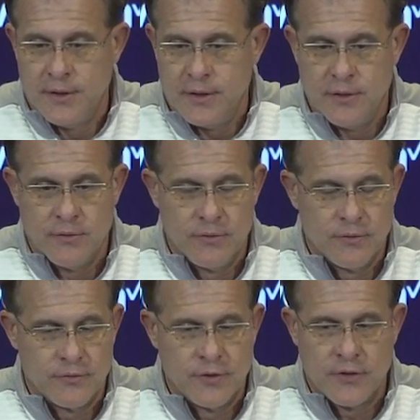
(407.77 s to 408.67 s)
you know,
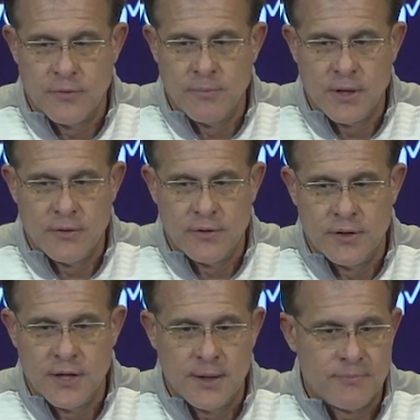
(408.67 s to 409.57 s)
there's nothing better
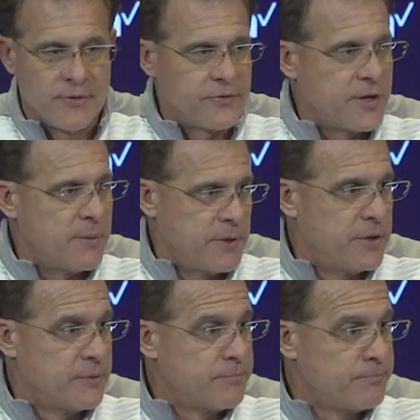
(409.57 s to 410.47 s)
than depth this time of
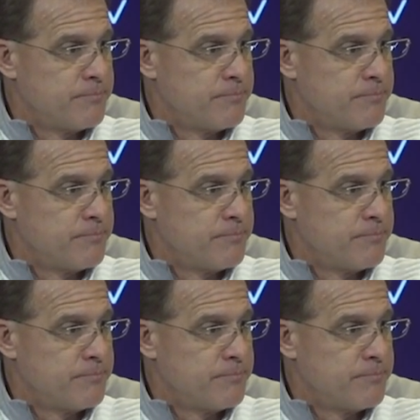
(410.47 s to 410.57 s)
year.